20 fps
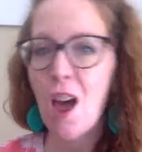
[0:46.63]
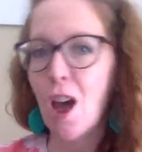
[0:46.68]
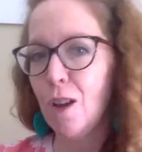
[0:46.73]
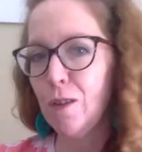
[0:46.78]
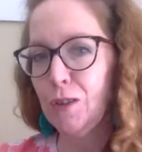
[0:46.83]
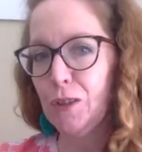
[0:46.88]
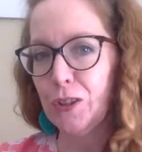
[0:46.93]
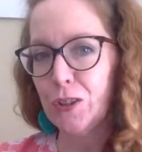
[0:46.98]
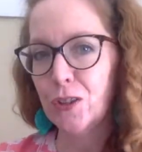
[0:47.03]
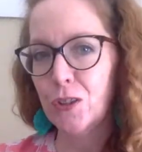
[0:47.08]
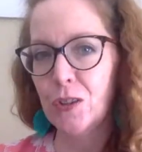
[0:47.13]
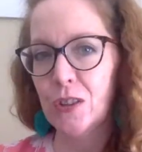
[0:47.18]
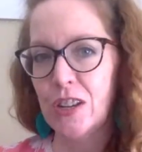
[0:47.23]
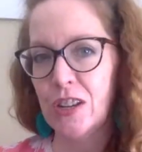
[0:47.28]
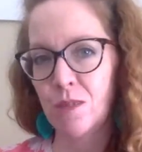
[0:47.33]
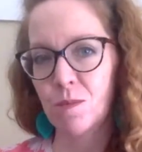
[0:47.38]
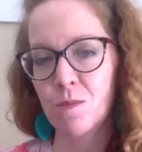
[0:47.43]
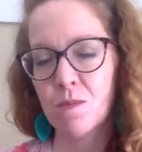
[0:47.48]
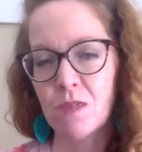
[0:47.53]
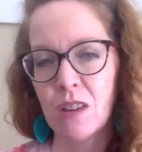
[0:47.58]
of the
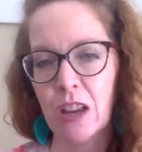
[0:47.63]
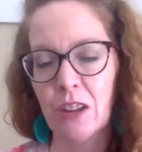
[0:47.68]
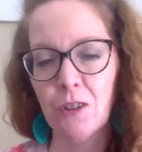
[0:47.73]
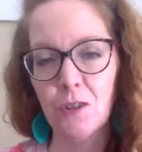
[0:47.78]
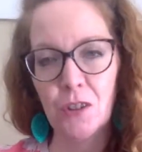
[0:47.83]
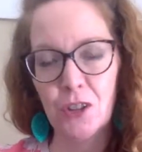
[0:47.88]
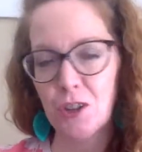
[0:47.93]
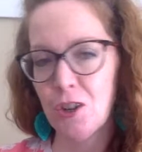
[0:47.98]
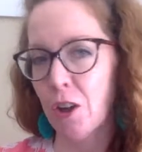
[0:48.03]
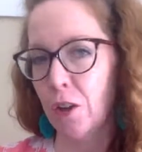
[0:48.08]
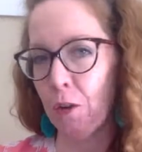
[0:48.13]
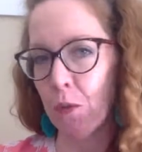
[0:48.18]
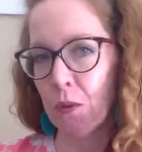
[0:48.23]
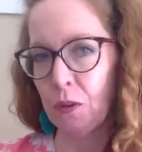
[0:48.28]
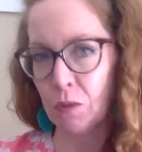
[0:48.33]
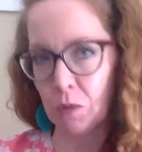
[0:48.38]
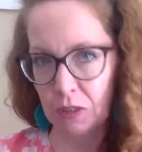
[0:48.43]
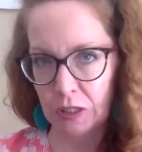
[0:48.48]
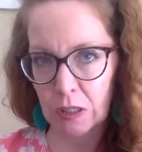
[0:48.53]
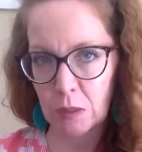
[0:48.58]
screen and treat each other
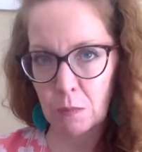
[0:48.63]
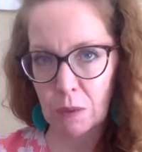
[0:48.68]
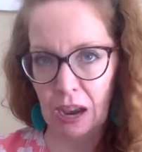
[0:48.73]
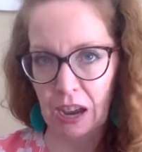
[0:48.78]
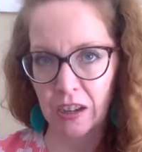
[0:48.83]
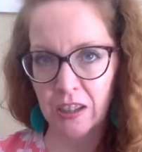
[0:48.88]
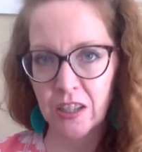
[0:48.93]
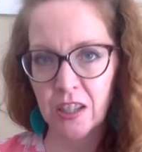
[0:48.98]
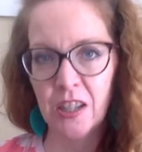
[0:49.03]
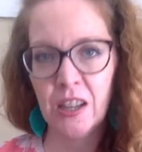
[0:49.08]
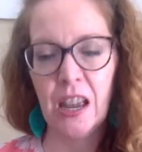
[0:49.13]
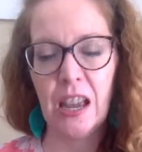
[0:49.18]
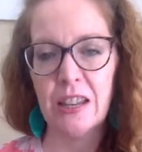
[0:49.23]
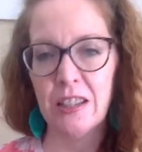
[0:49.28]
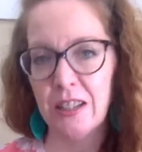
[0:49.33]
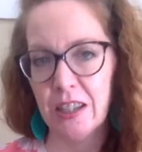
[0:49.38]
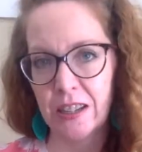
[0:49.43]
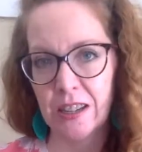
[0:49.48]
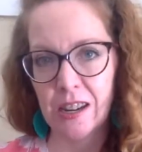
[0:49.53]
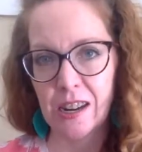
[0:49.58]
with respect
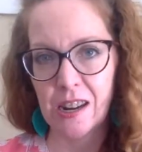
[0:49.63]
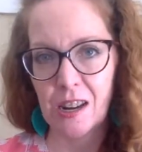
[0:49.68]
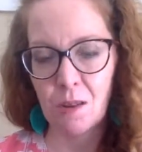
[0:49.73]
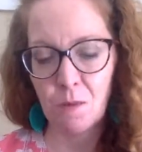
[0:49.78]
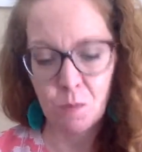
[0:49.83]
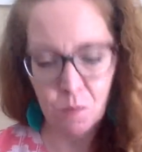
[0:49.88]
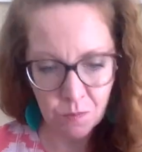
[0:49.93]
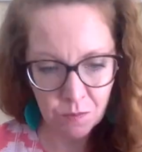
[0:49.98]
and dignity.